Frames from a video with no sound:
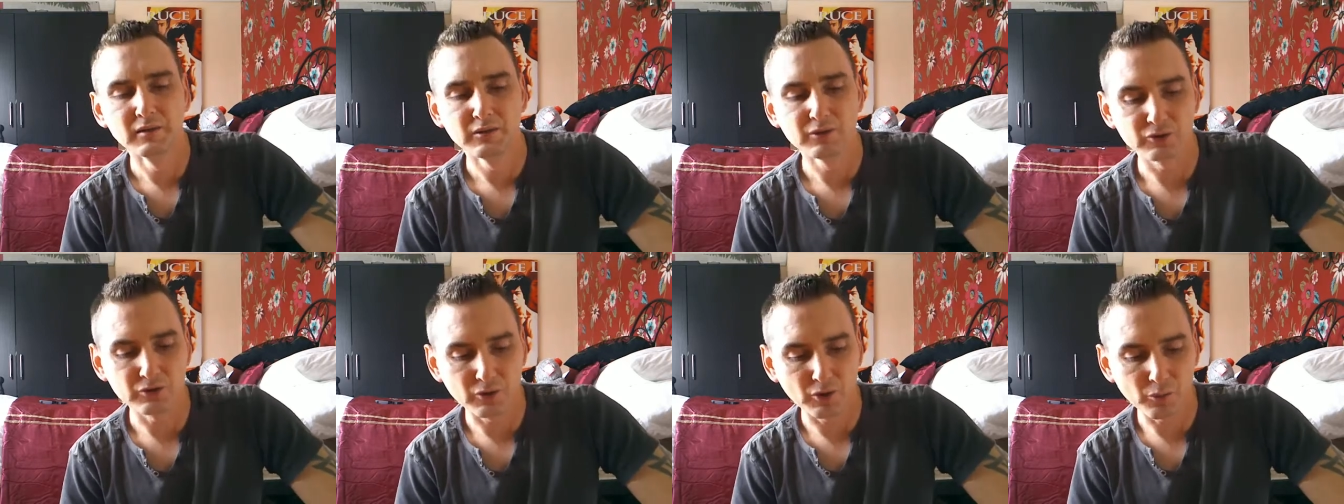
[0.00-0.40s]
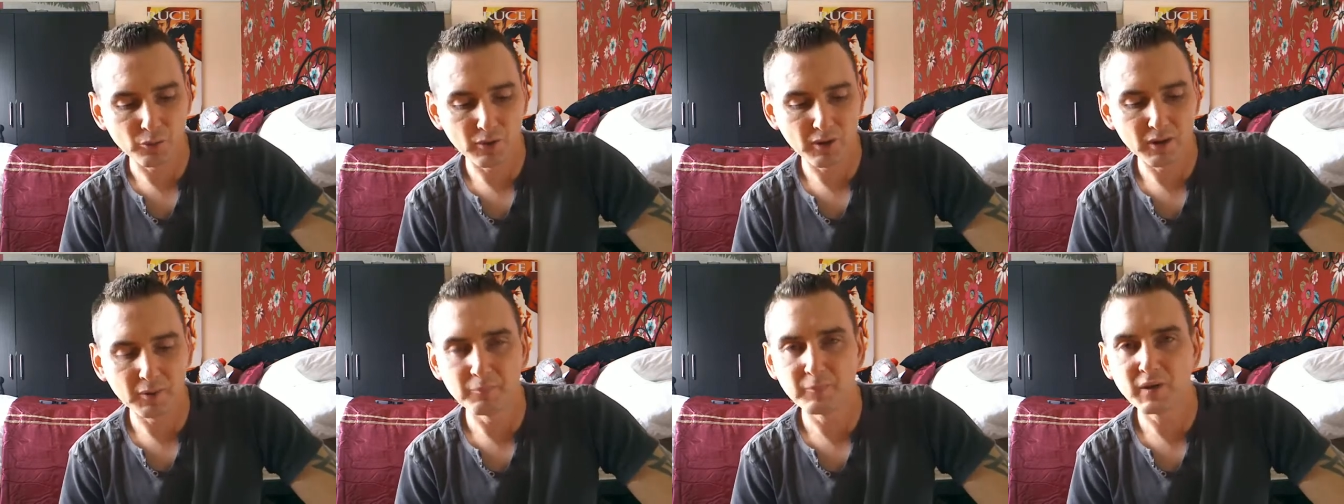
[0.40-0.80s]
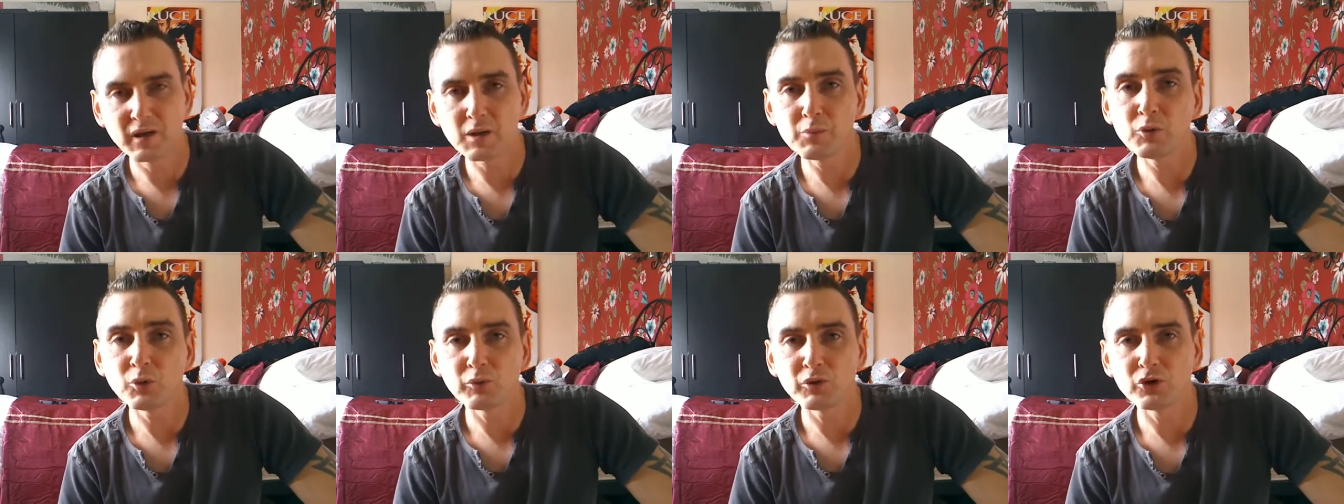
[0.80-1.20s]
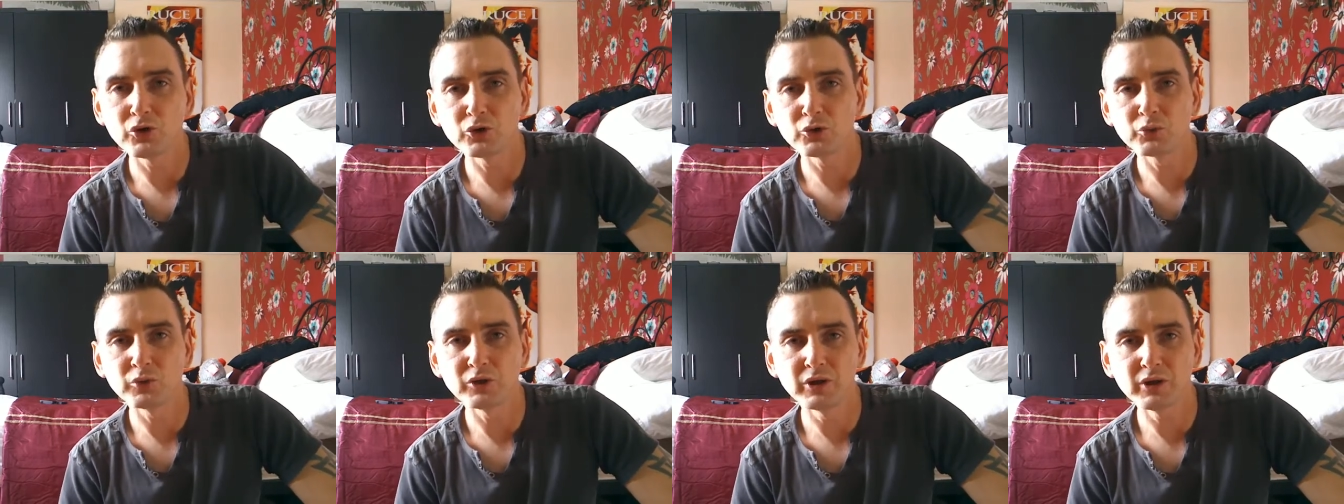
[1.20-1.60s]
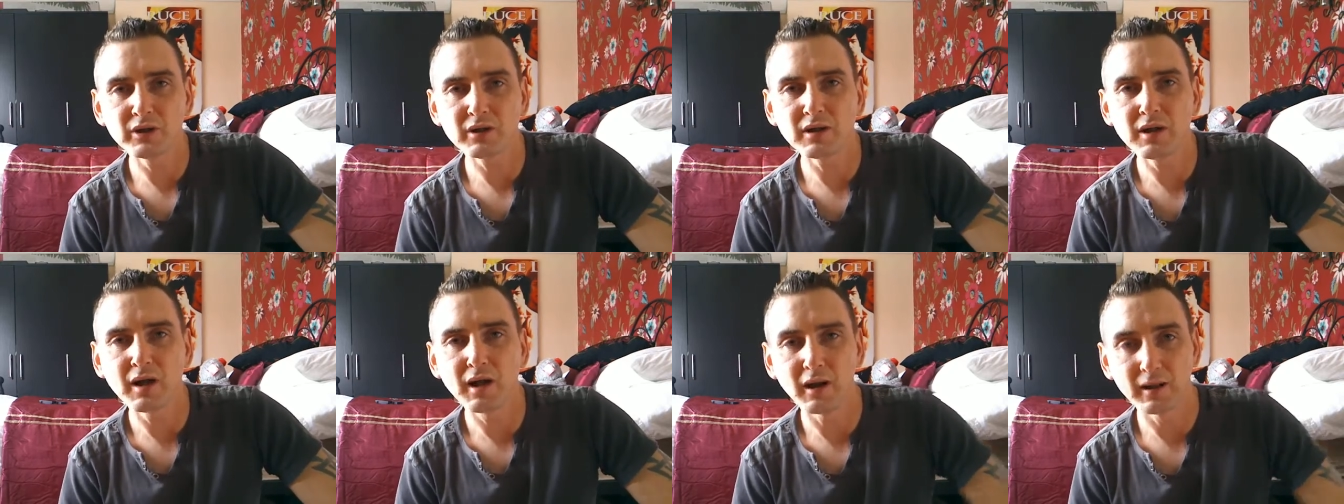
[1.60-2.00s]
So um, keep up the good
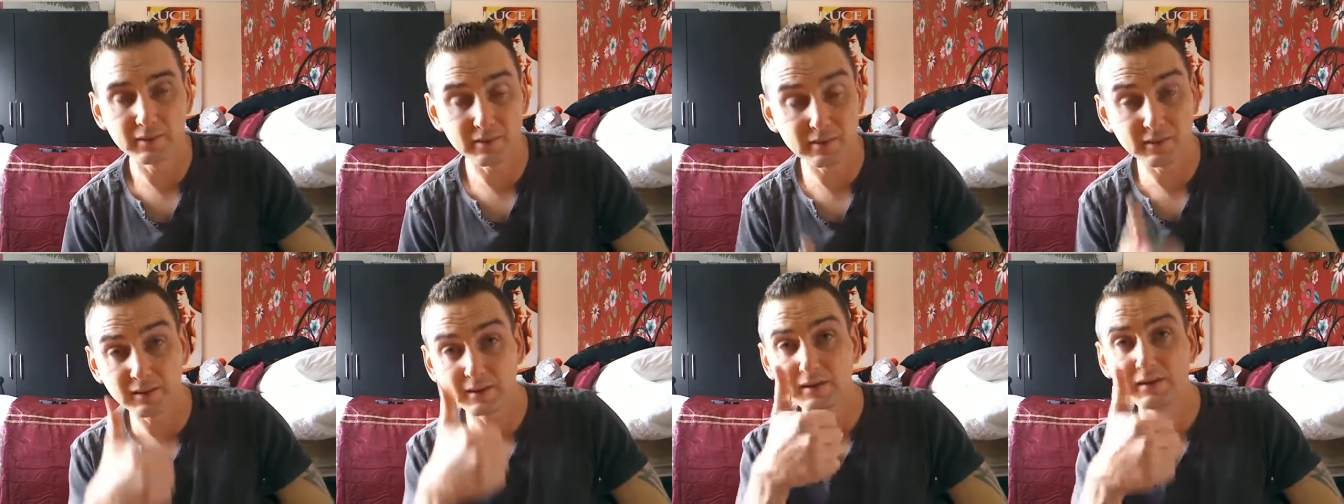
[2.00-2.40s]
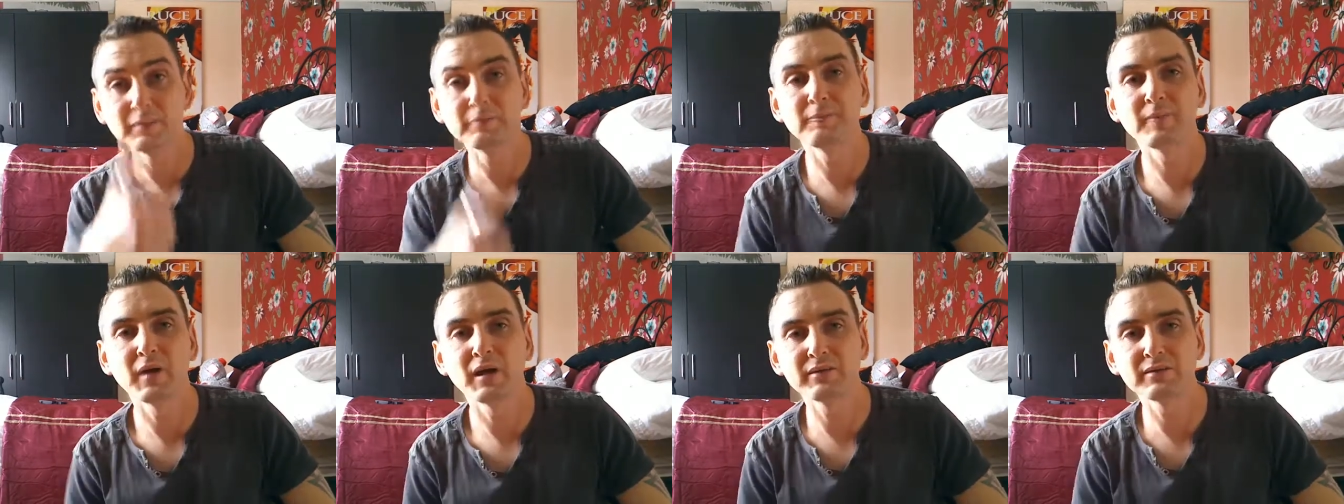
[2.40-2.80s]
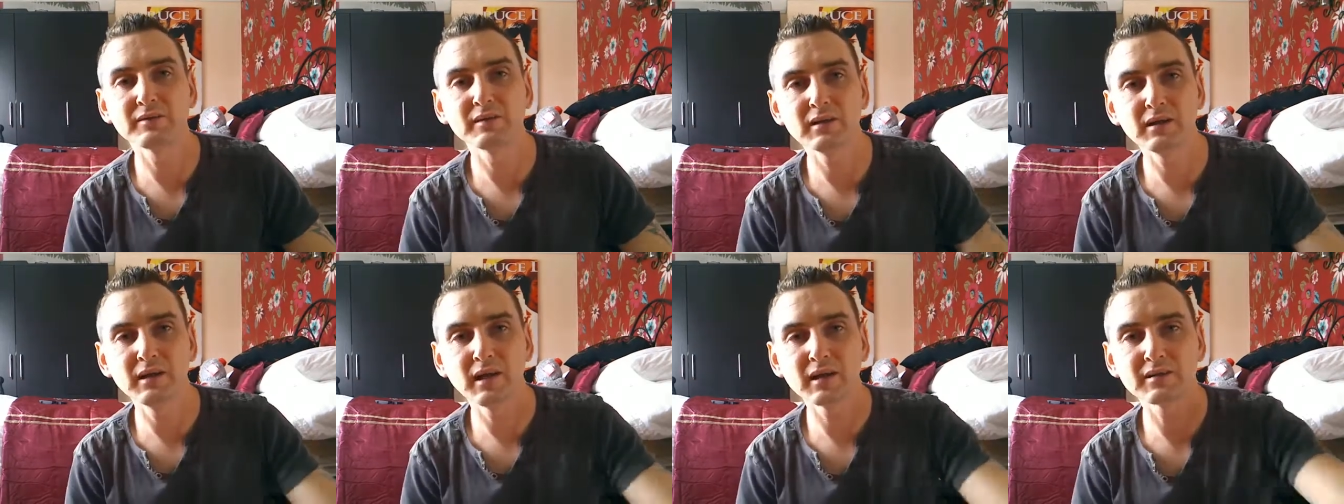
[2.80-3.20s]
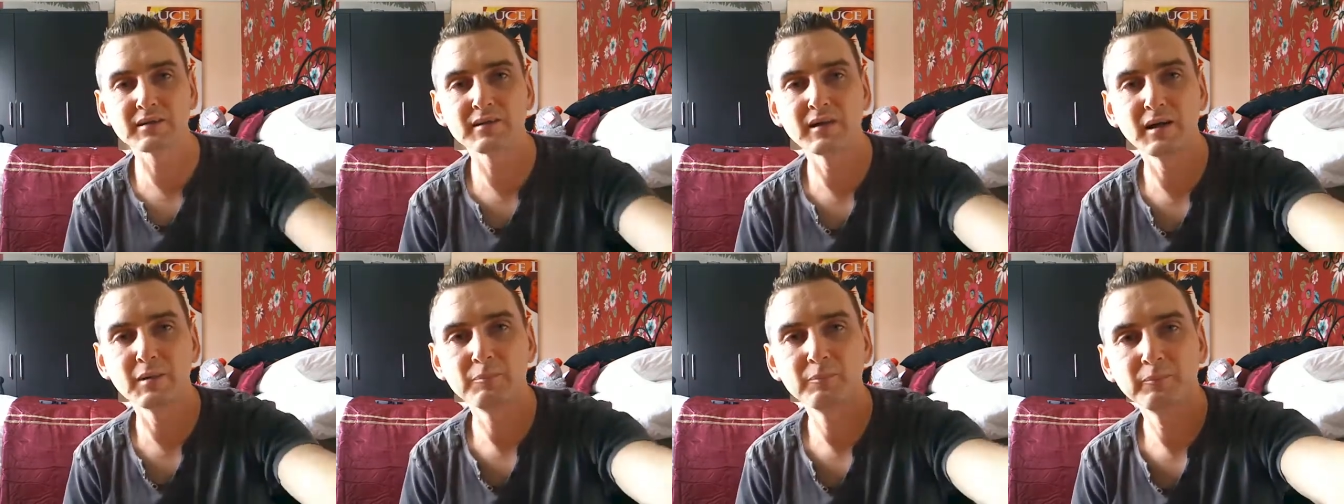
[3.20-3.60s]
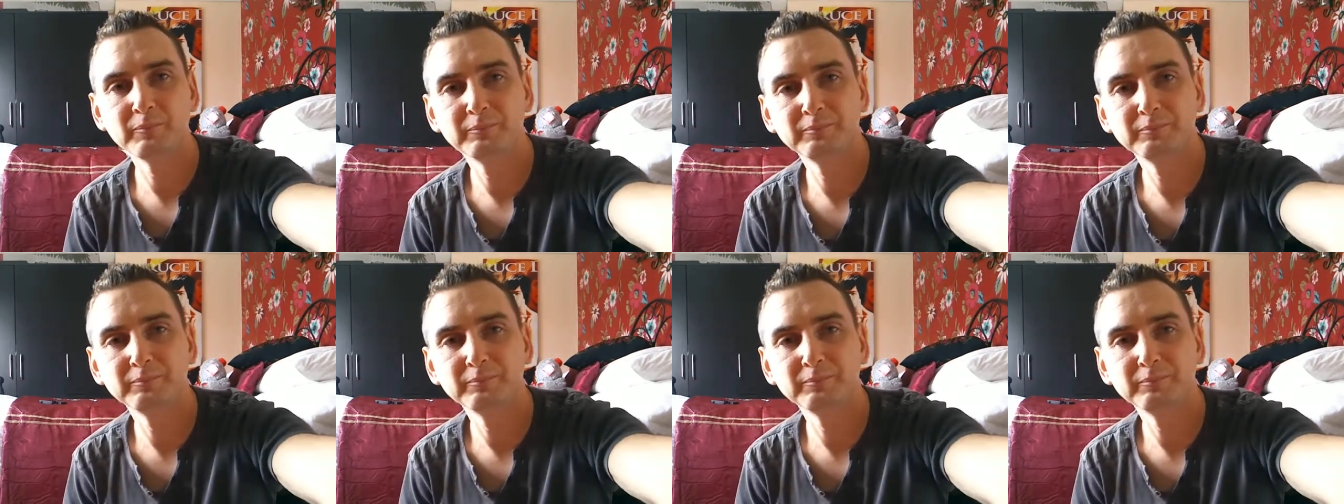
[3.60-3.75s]
work, and uh, I'll see you next time.